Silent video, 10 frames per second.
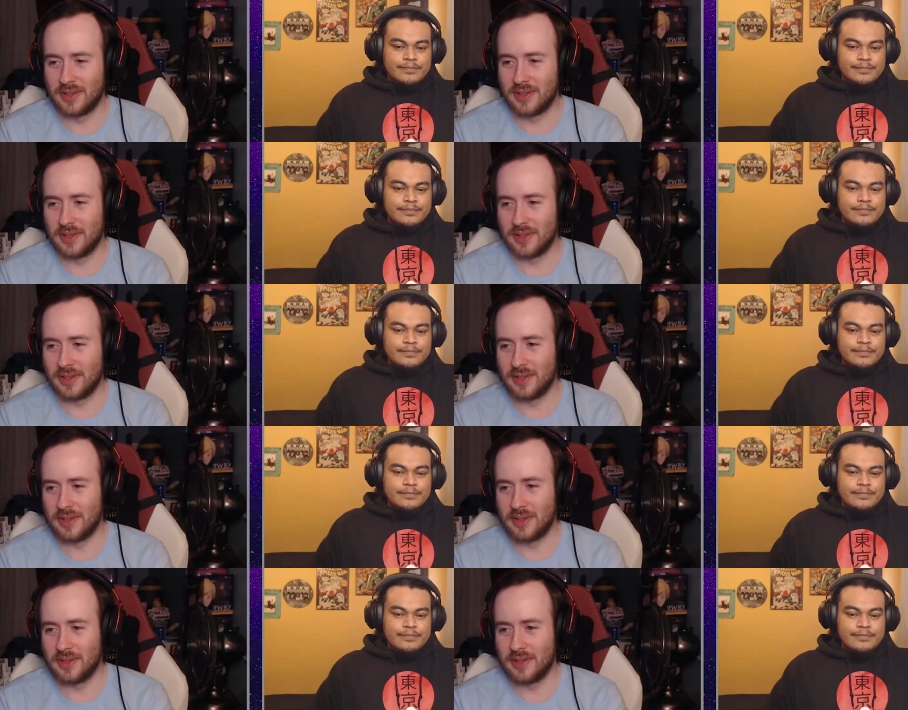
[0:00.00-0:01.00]

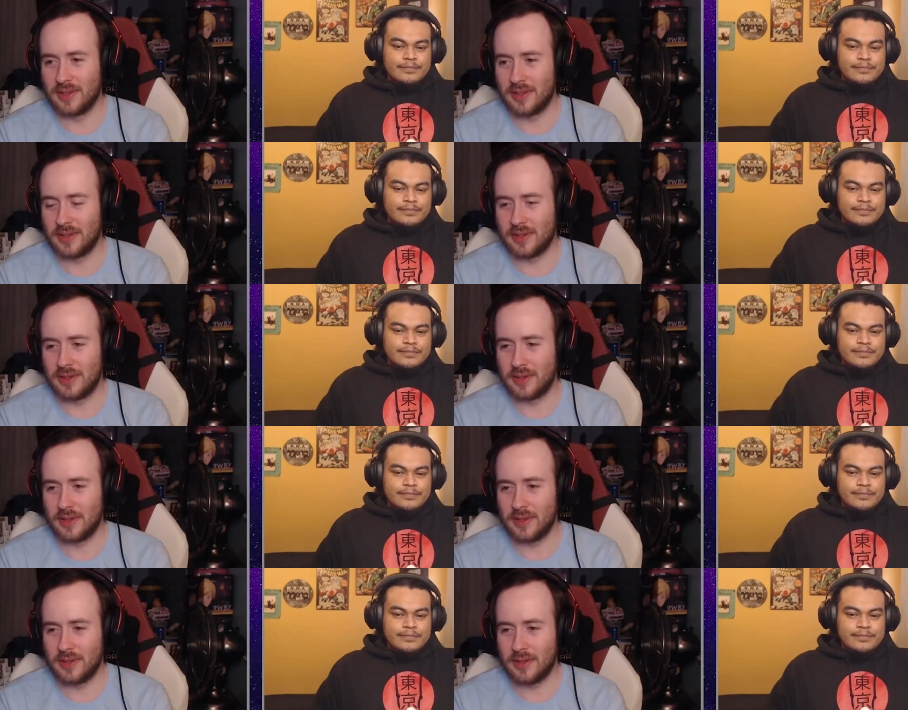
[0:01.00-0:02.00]

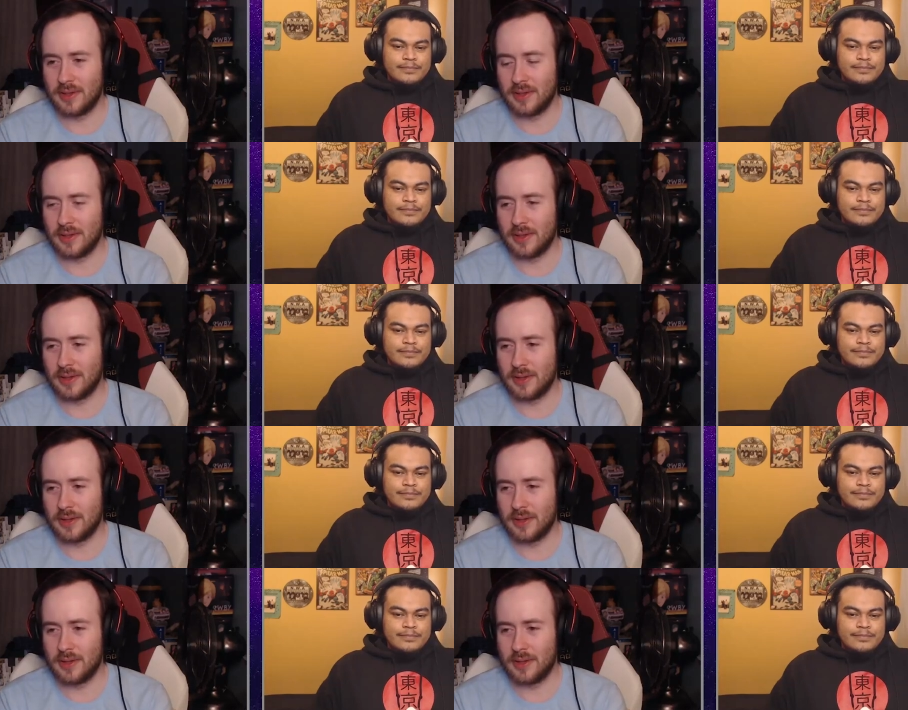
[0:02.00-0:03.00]

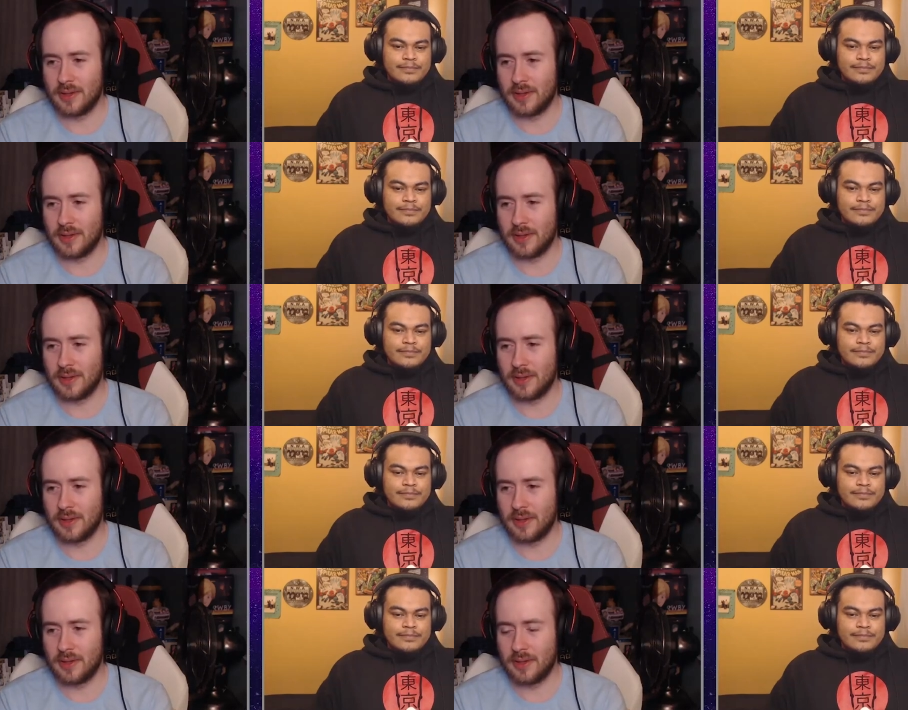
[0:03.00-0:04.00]

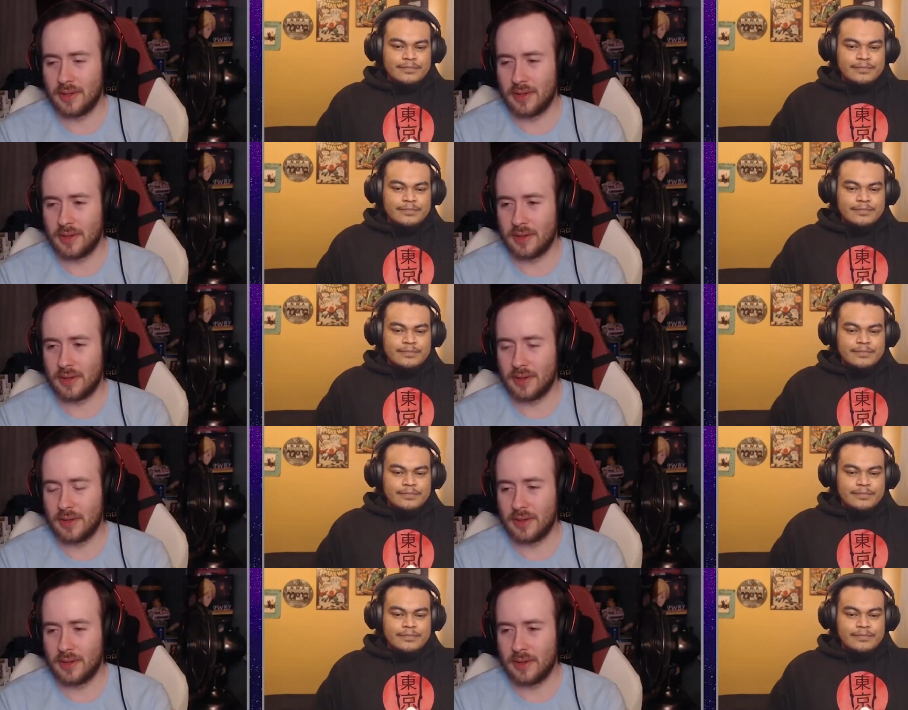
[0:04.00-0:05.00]
(silence)